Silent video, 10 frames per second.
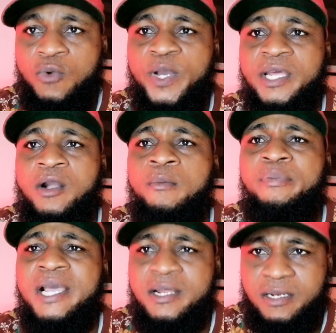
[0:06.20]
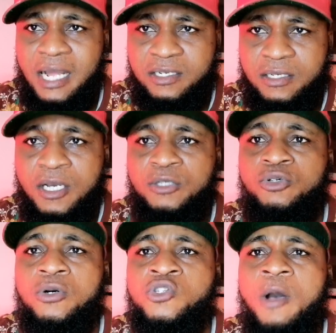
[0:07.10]
with a complaint that
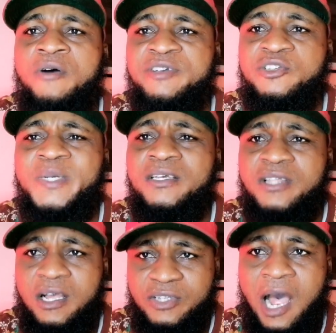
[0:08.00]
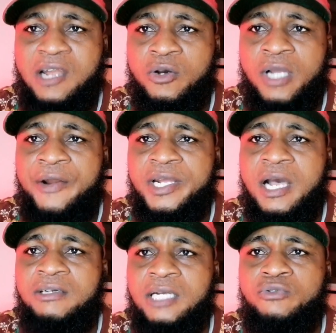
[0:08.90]
though some of his ministers are not
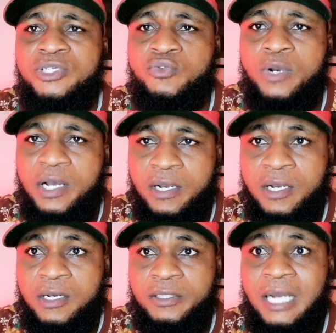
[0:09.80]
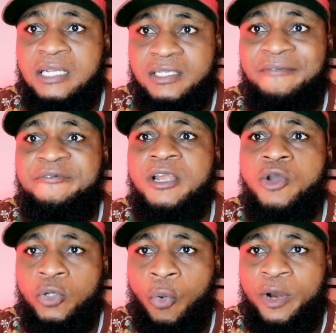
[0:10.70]
carrying out their duties well, that their
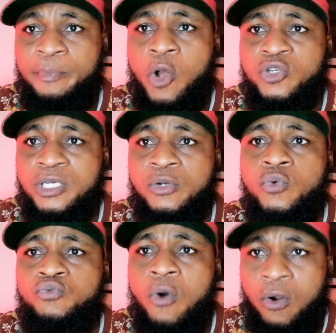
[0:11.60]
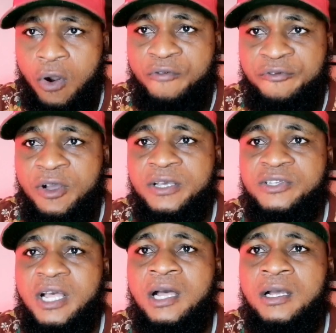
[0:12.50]
failure to report the good work
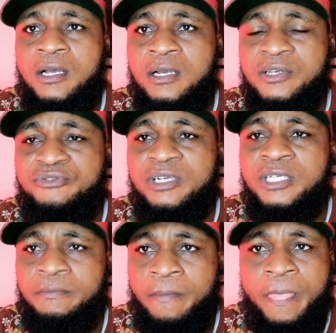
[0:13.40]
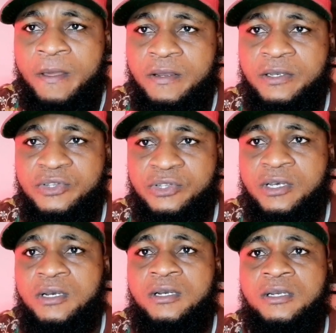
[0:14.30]
of his regime
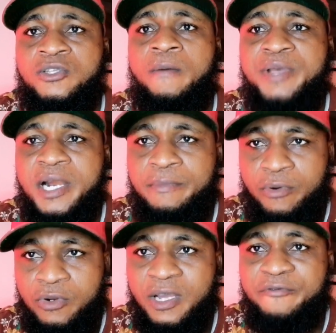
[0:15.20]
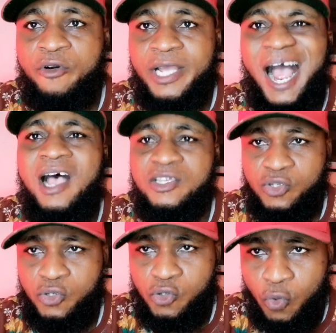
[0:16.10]
is unbearable. Therefore, he
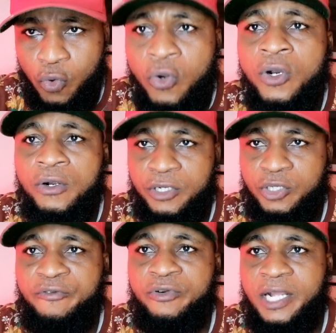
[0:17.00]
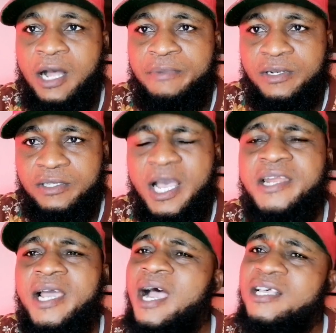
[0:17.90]
has to reshuffle the cabinet.
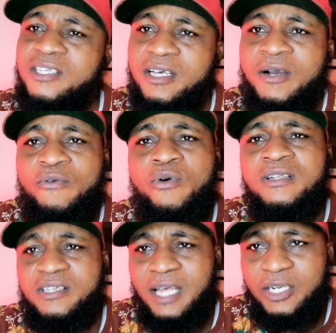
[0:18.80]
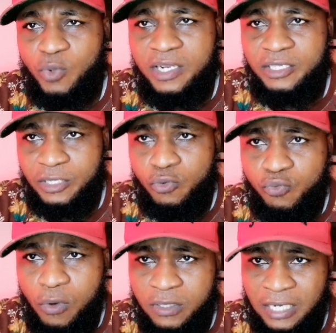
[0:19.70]
And I ask, what is actually the
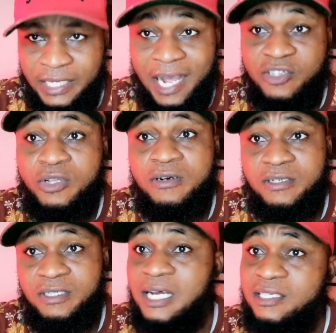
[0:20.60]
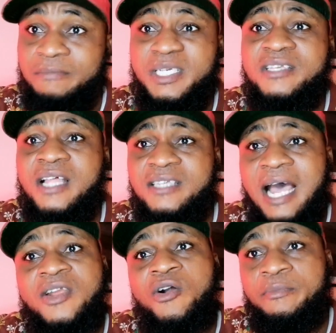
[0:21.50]
good work that he has done that the ministers
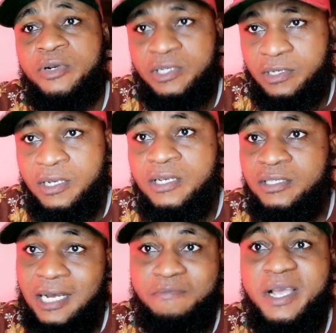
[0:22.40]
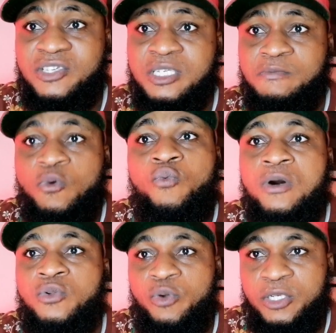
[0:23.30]
are not reporting that makes him
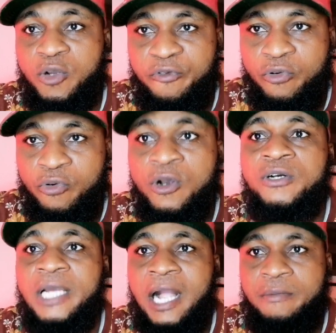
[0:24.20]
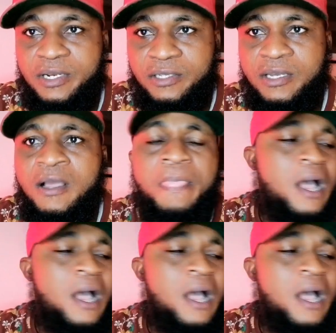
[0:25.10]
want to reshuffle the cabinet?